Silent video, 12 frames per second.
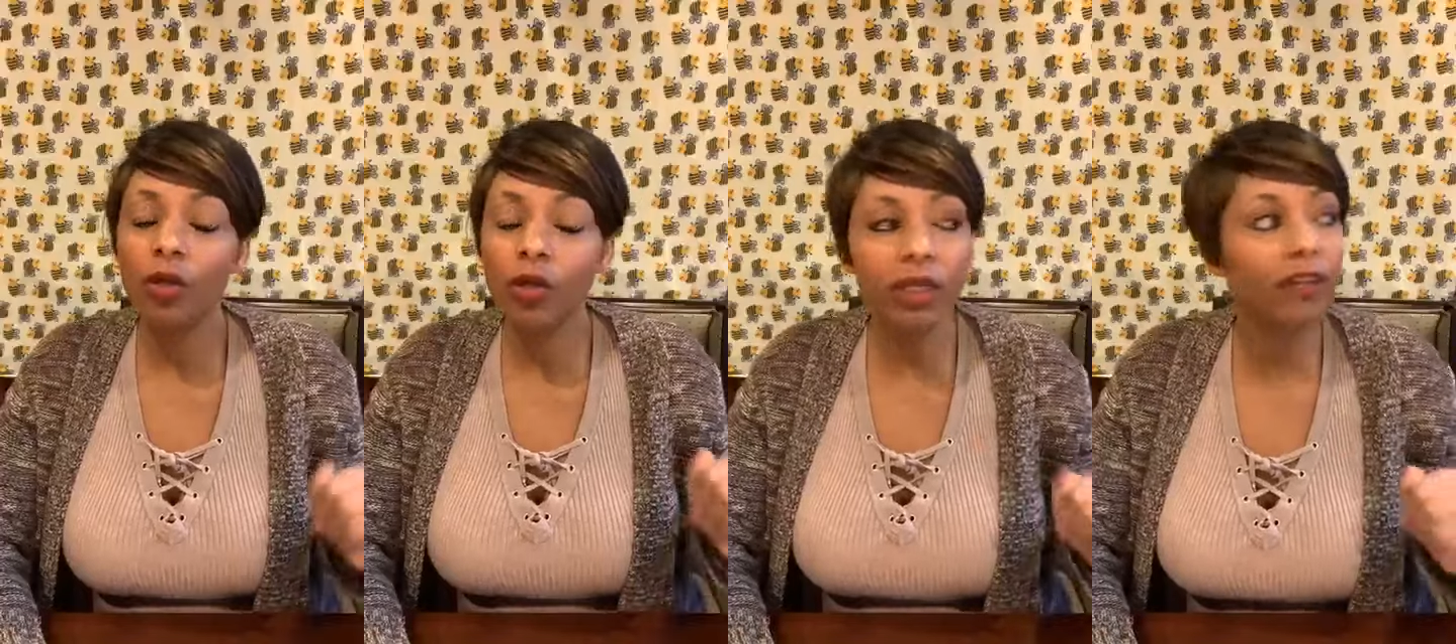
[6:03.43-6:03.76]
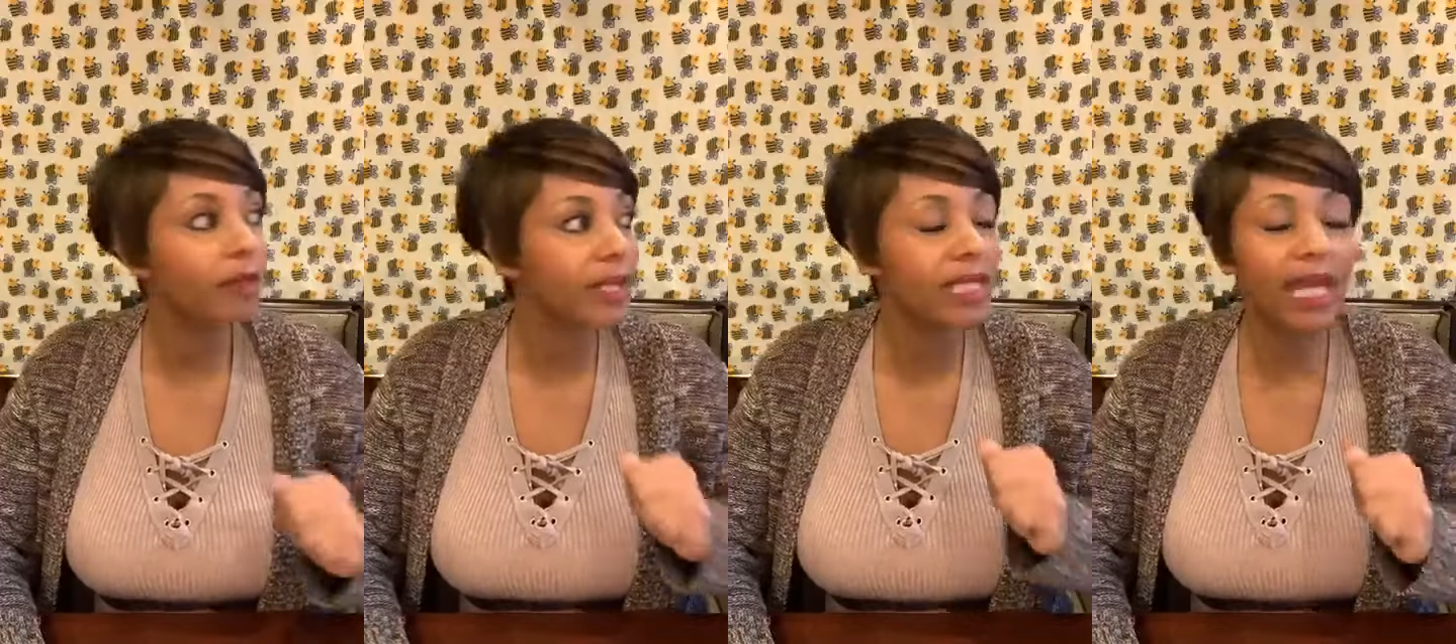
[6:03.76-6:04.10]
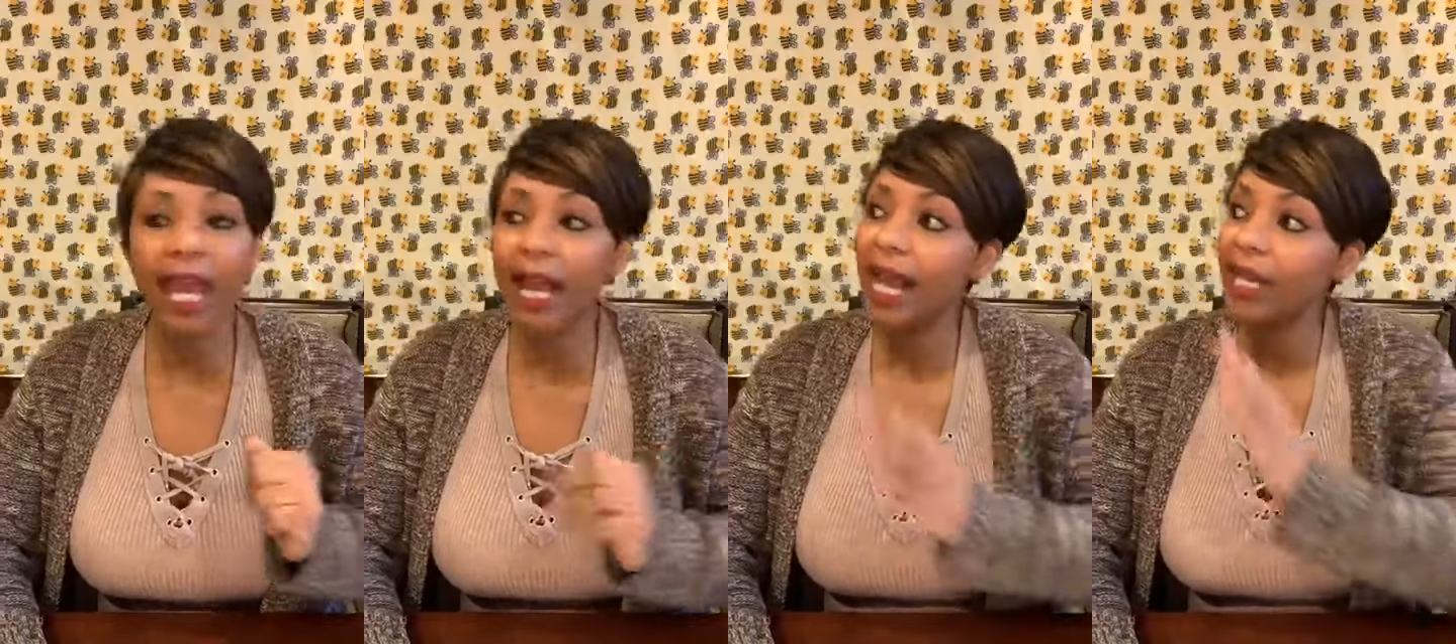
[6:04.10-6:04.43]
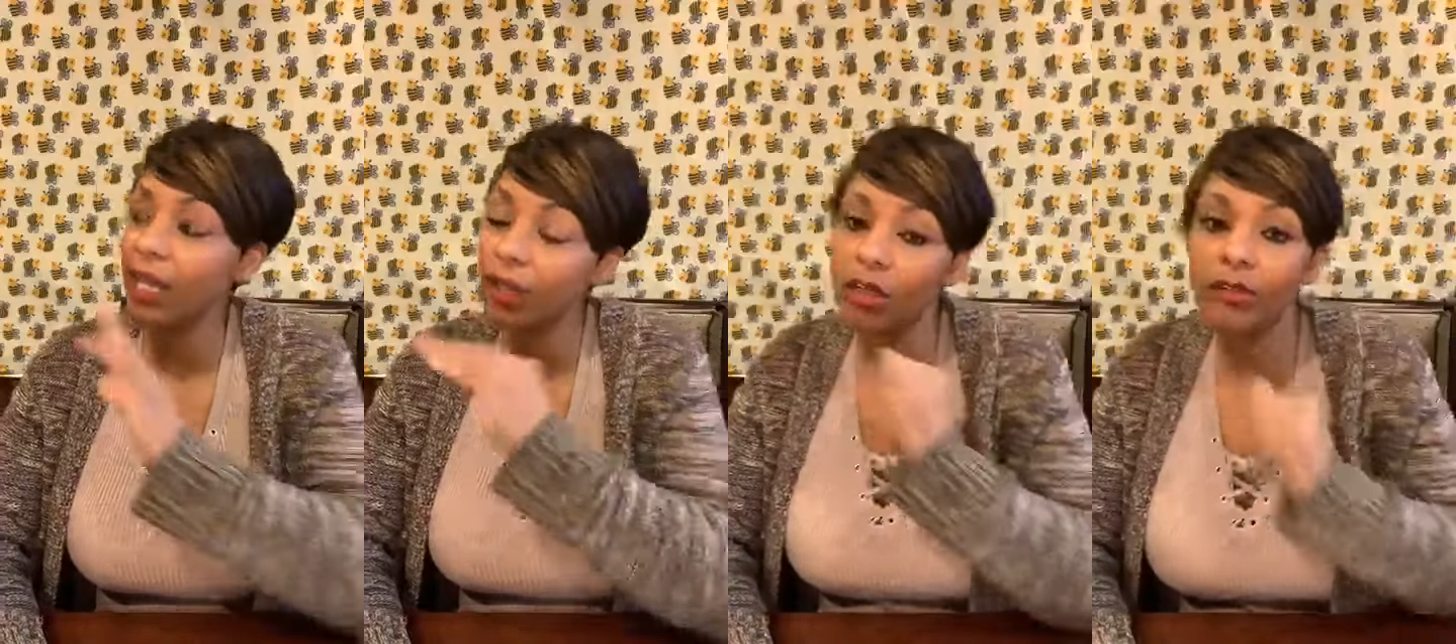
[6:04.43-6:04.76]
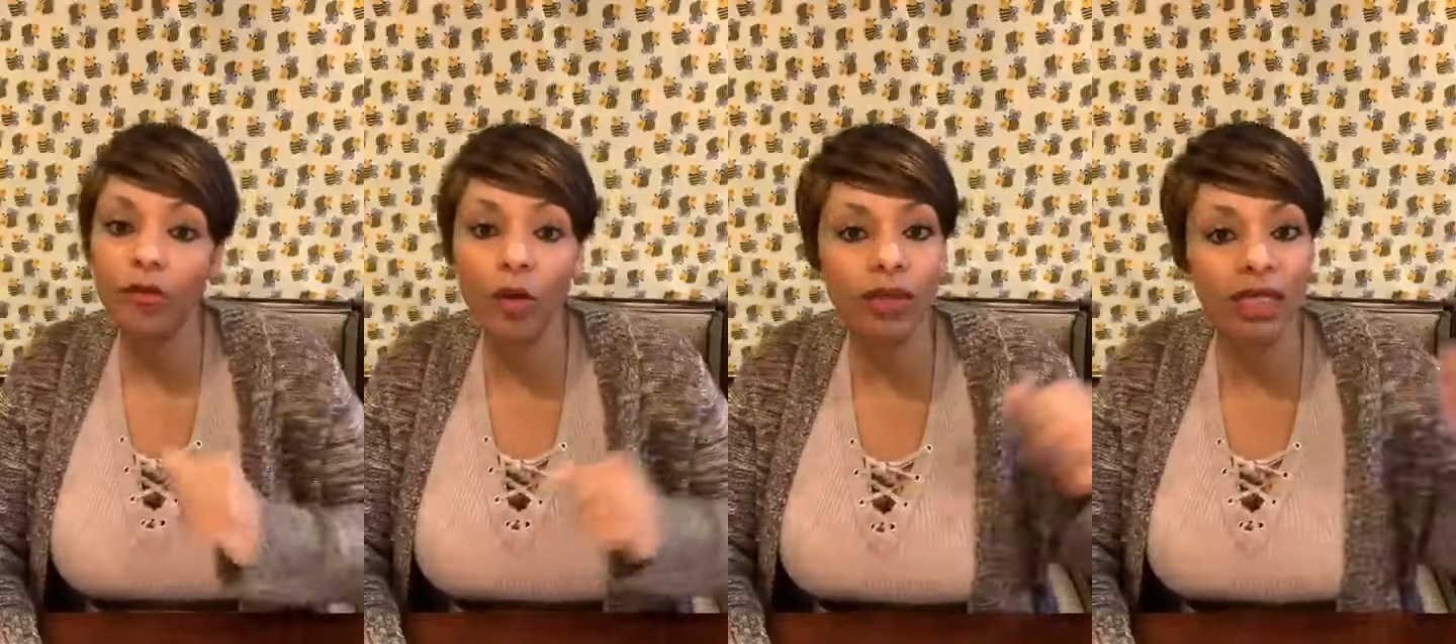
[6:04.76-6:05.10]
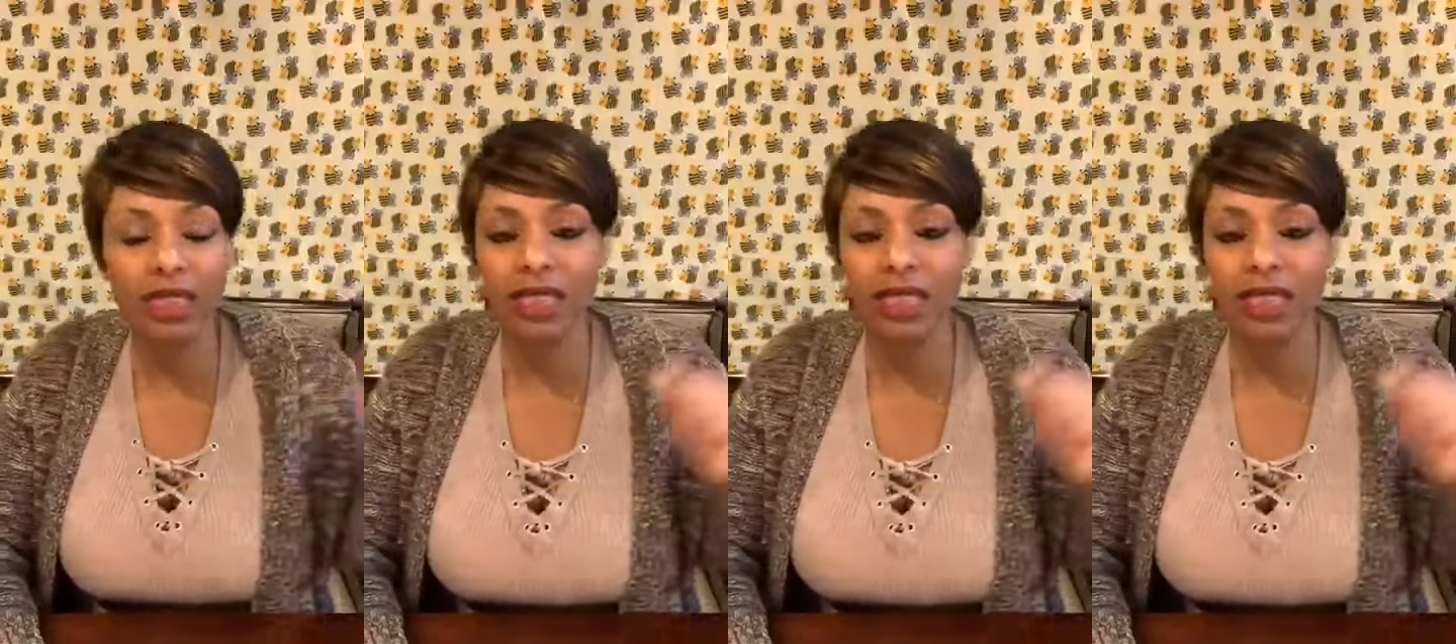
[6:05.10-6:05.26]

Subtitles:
who could have been saying, I cannot afford this,